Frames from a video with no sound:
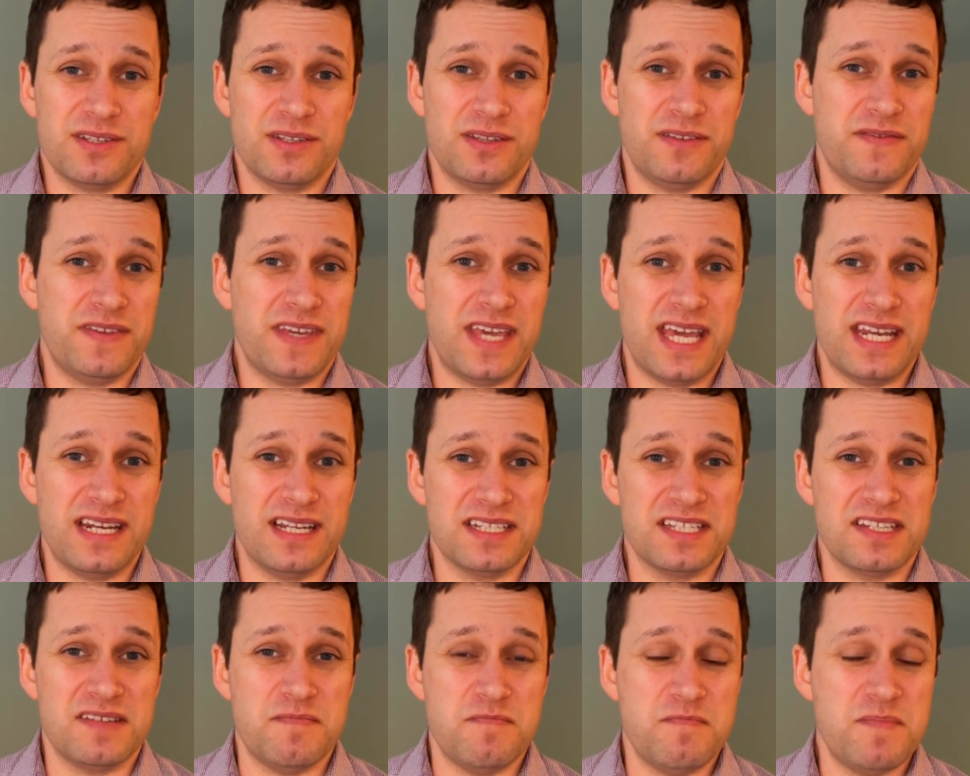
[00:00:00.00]
the VA
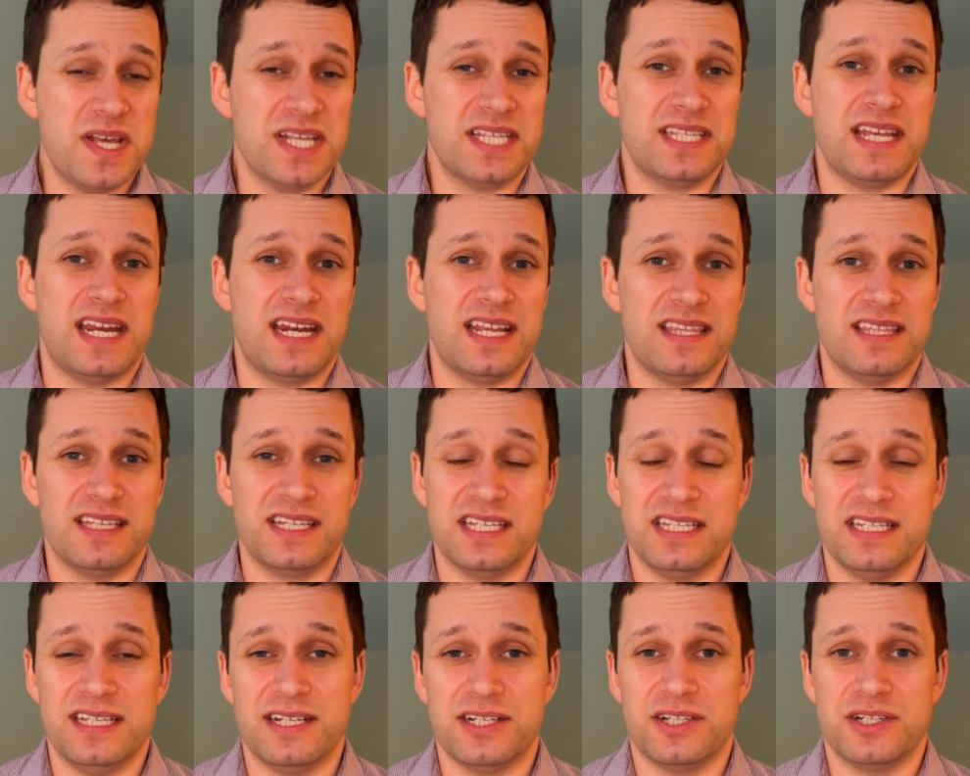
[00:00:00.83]
doesn't miss any of the
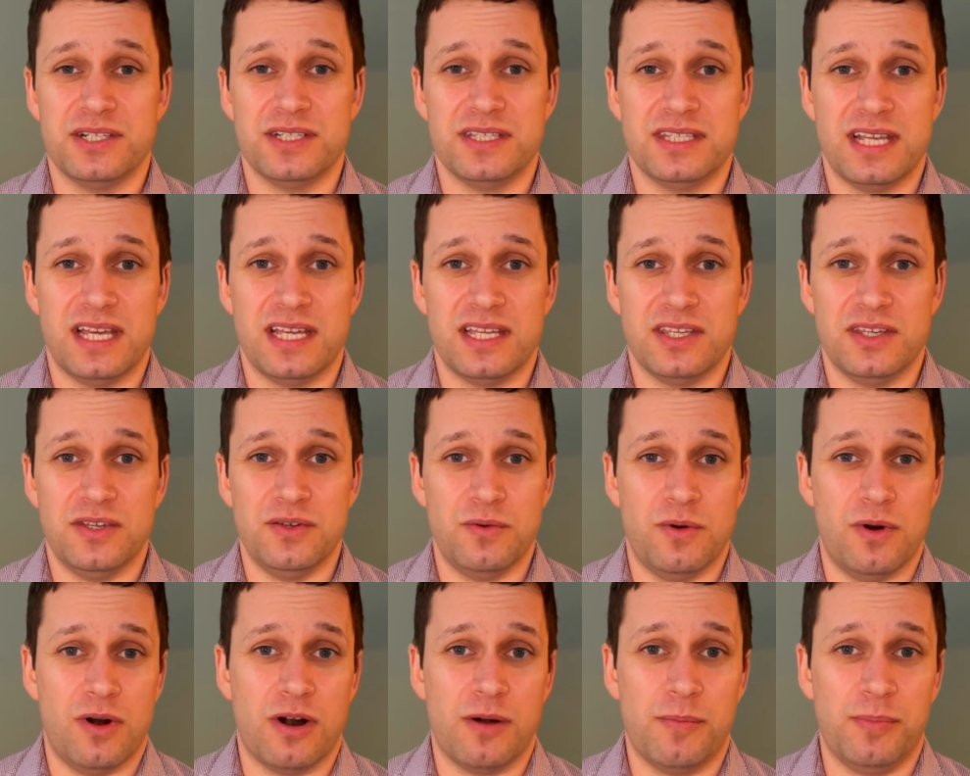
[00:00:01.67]
conditions that you
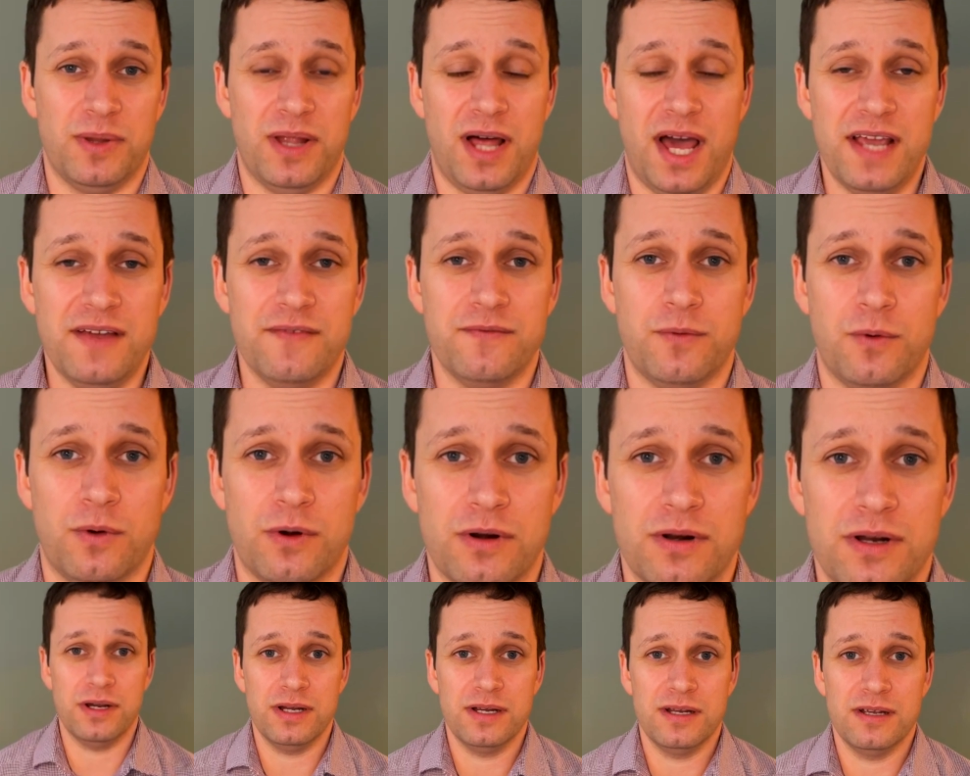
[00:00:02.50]
are applying for,
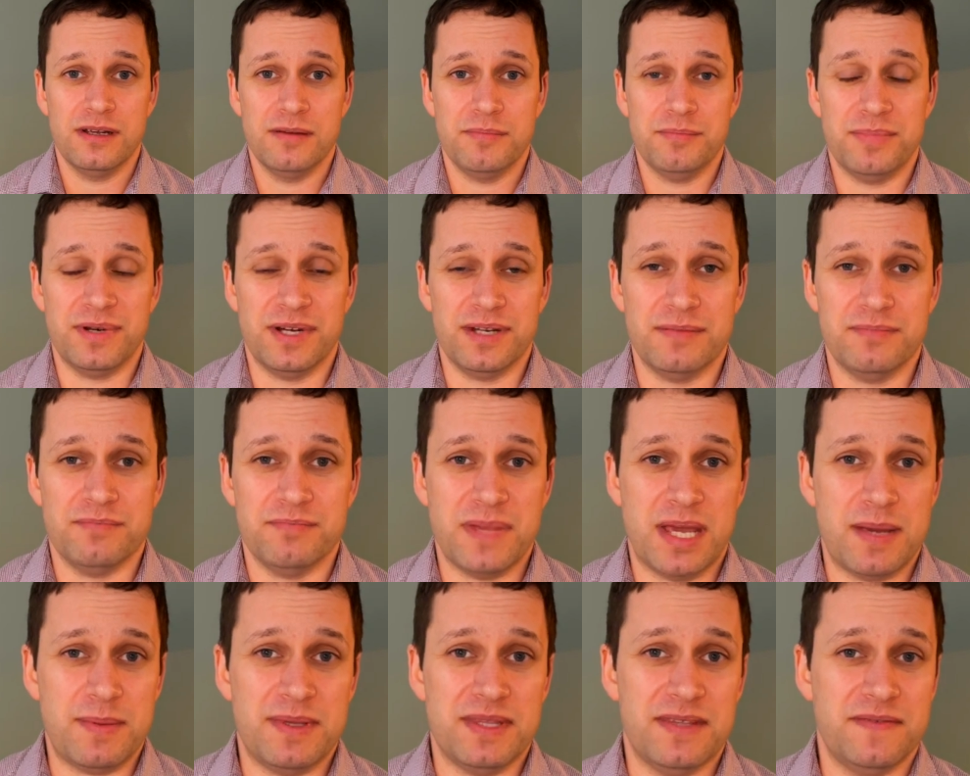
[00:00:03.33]
but
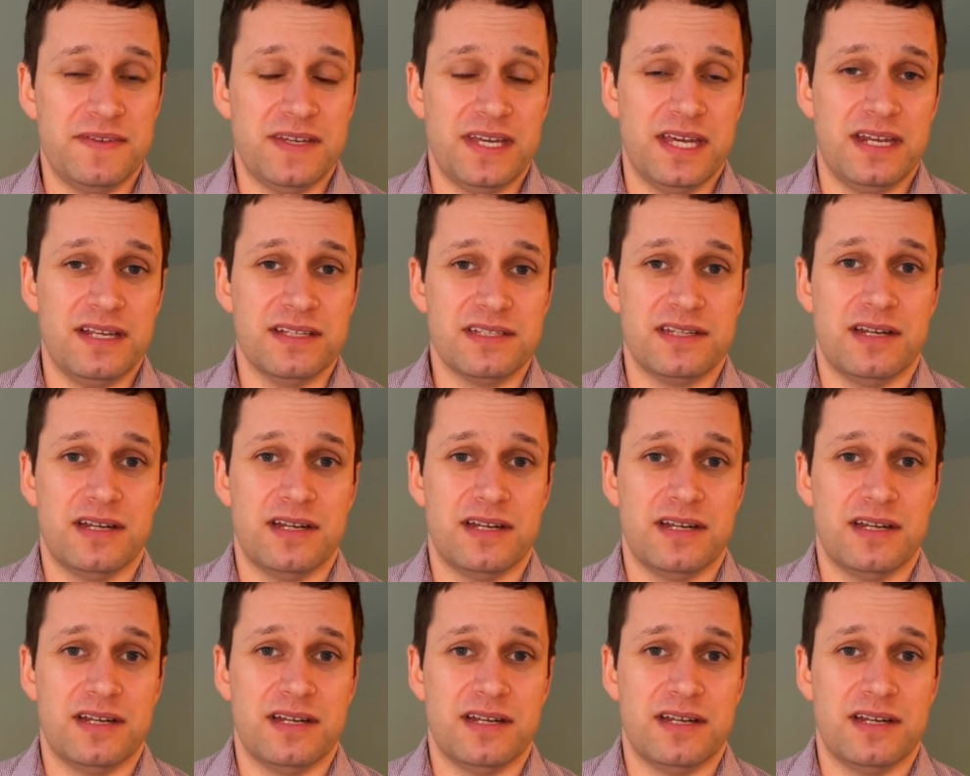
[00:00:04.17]
maybe the VA doesn't